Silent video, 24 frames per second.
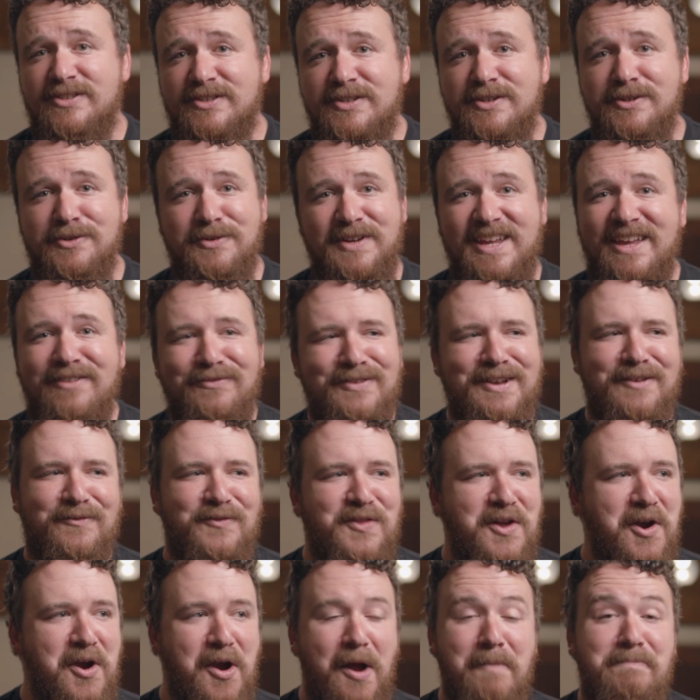too, even if
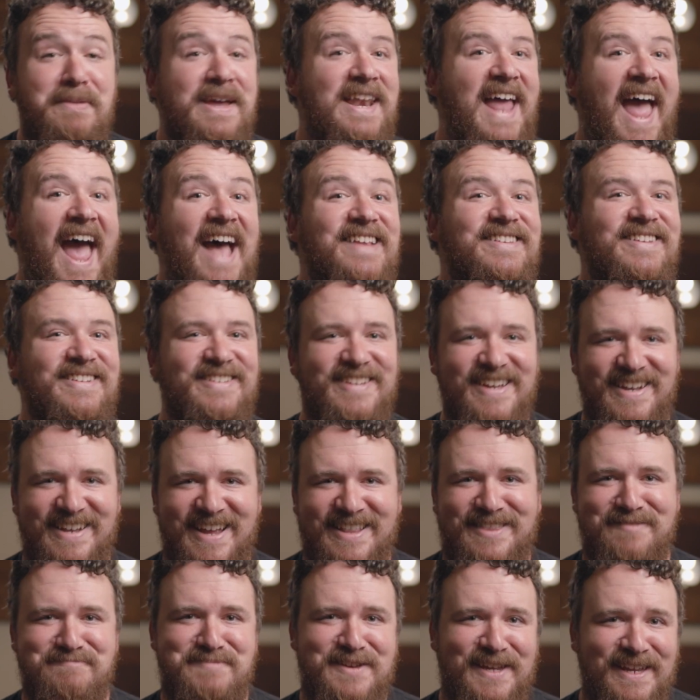they're a bit hesitant
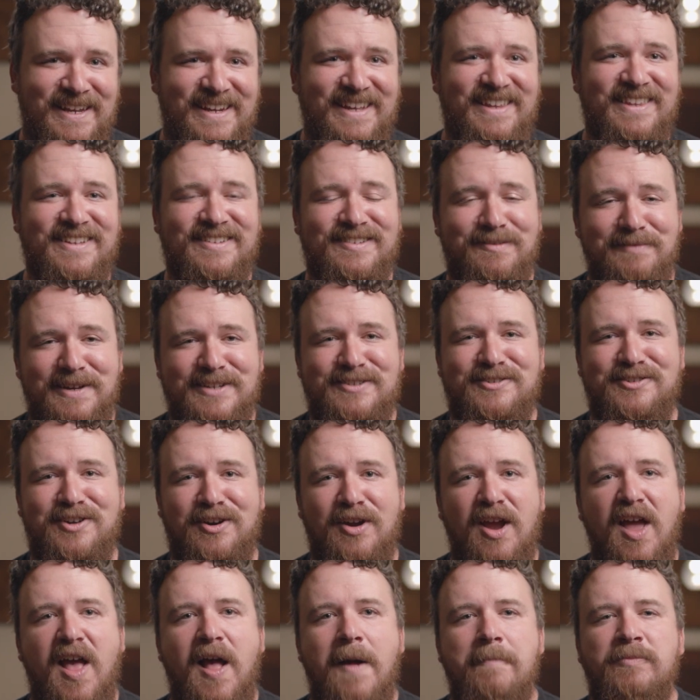at the beginning of the
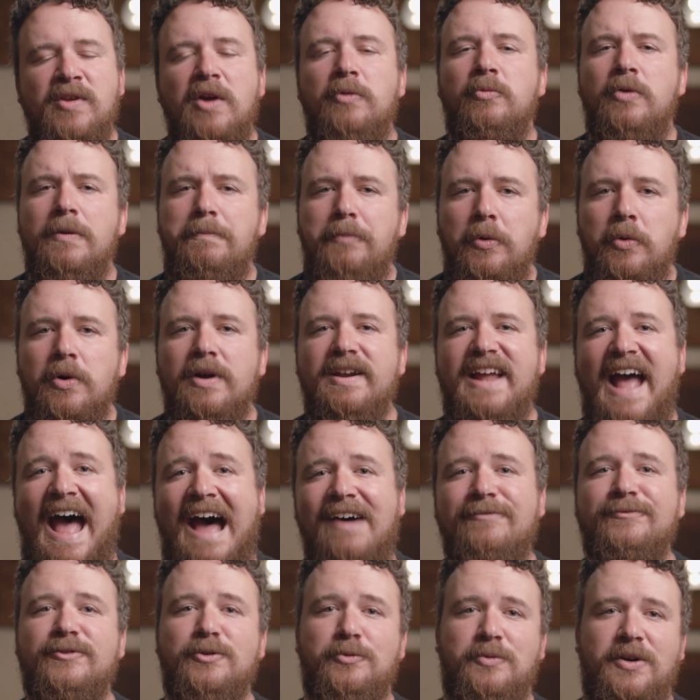semester, report
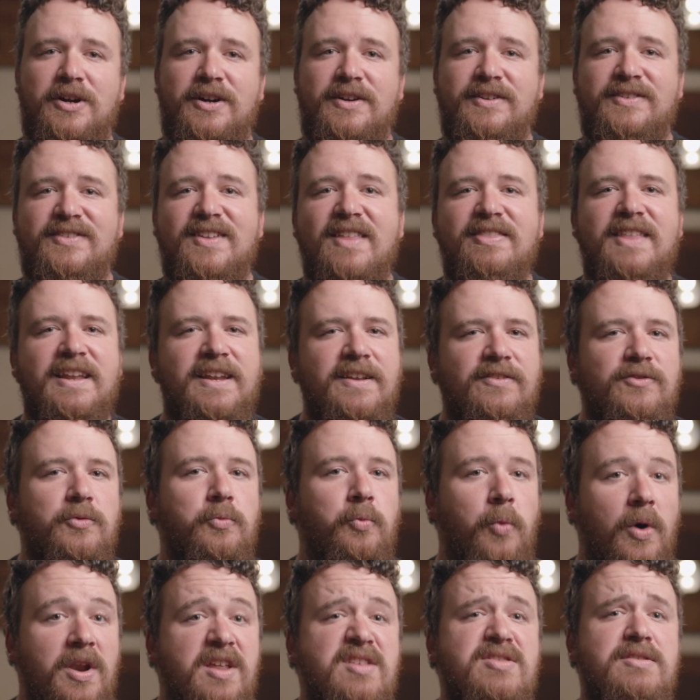afterwards that it's
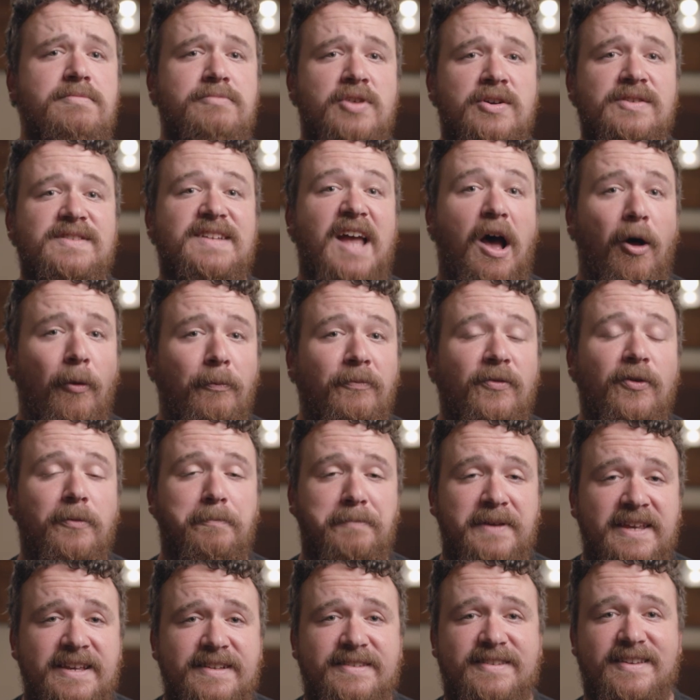one of the most helpful
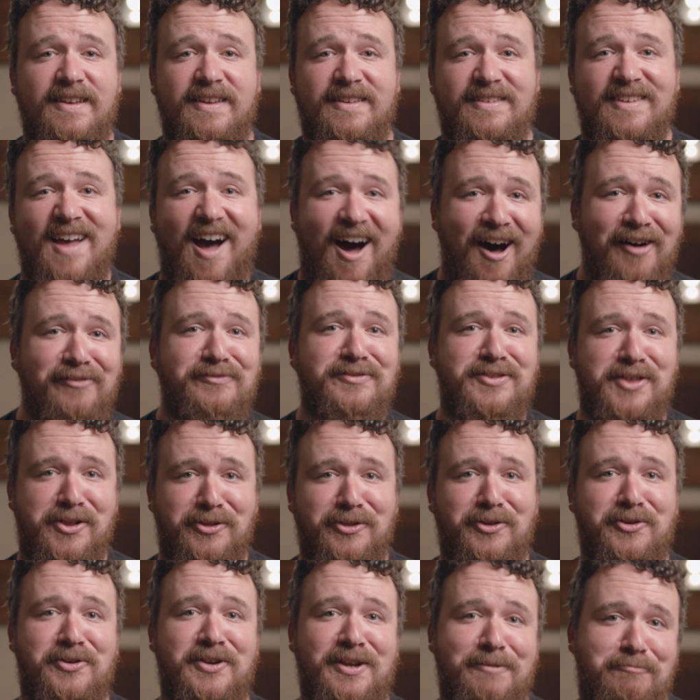pieces of the
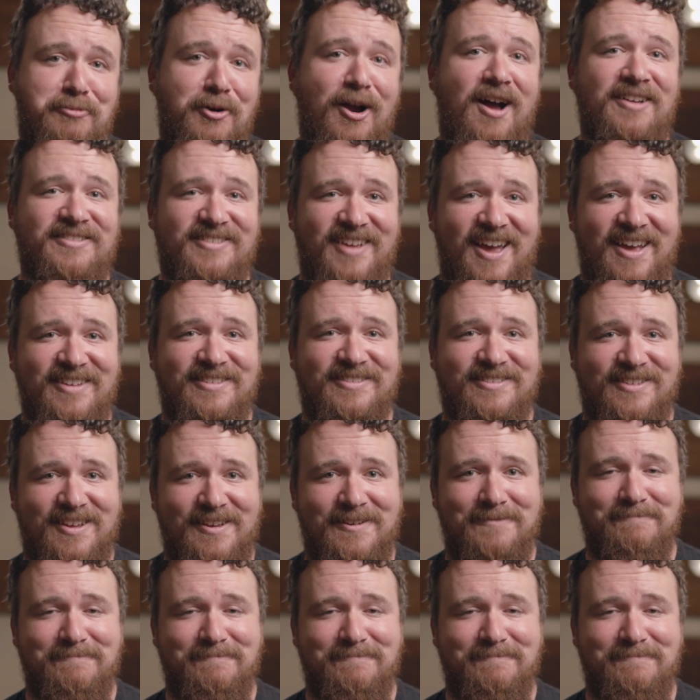learning process.